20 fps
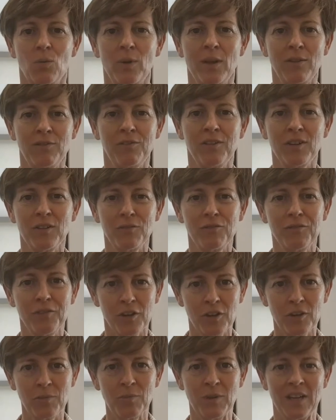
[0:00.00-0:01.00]
We feel
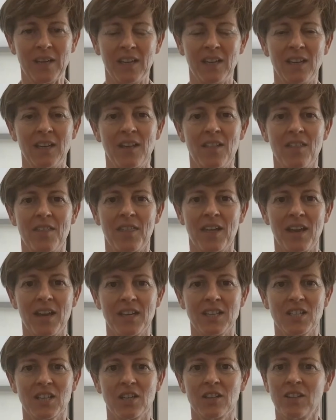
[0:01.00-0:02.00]
firmly
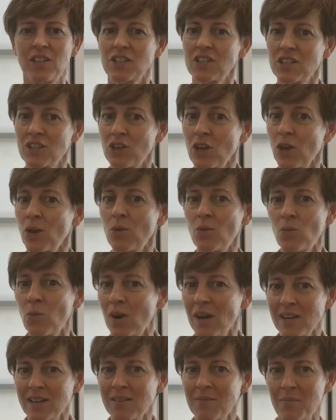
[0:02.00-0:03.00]
that there's no
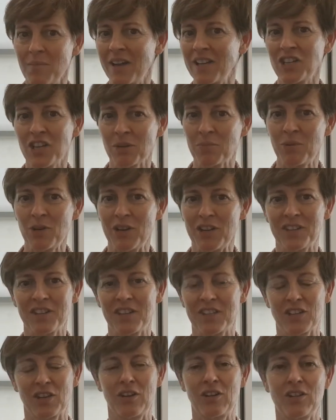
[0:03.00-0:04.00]
one magic bullet
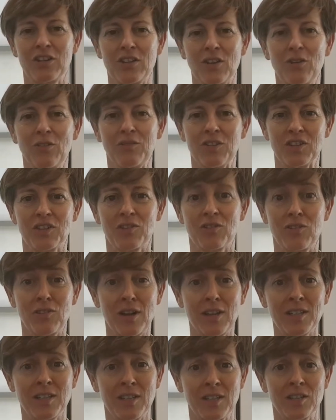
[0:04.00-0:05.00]
that's going to solve this
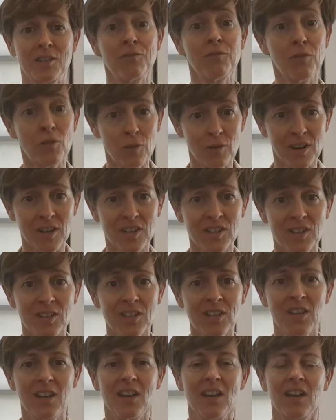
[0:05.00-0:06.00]
crisis for
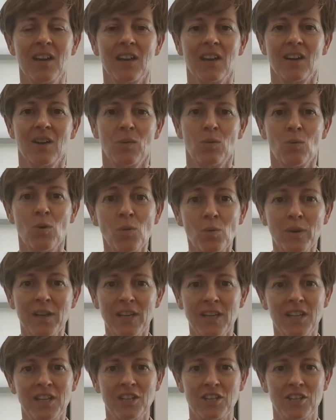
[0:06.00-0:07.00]
us. What
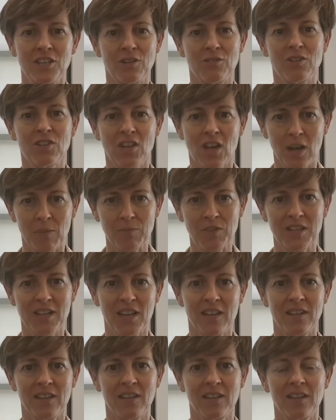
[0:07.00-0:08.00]
we need to do is come
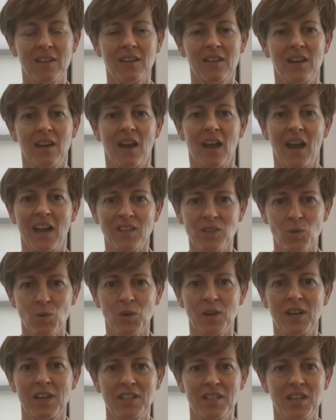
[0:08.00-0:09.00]
together as
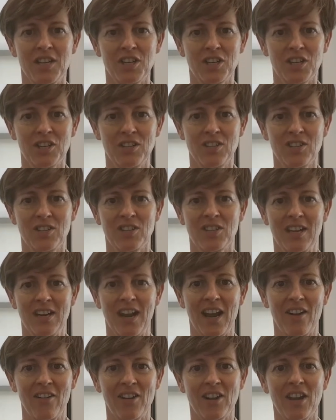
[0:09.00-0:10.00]
organisations in
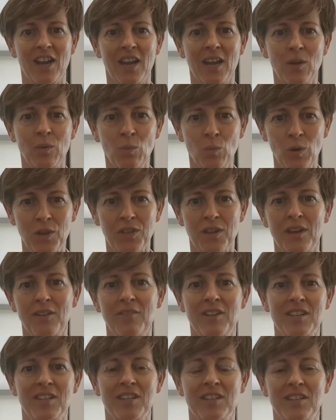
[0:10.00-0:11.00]
Haringey, with our
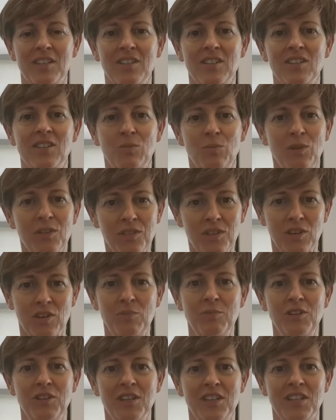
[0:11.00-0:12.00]
residents, with the
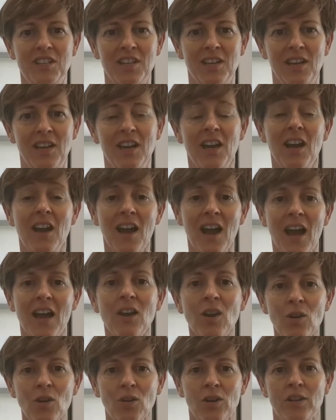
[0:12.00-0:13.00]
community,
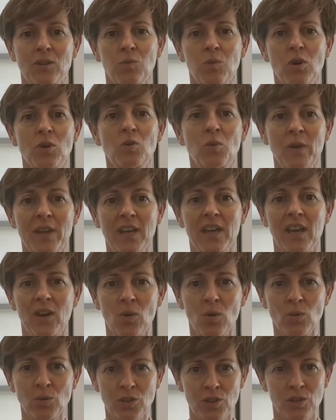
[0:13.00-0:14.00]
and look at what we
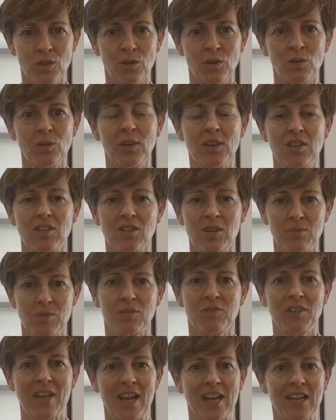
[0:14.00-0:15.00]
can all do in terms
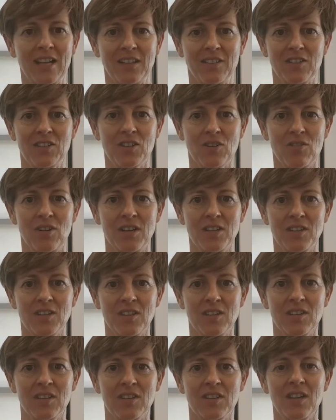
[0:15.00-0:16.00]
of tackling this
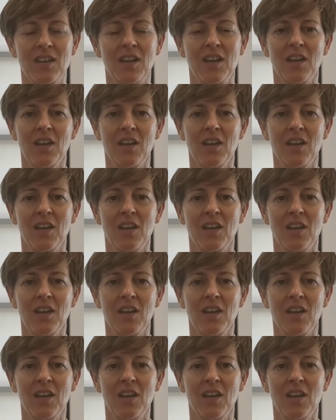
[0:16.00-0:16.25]
crisis.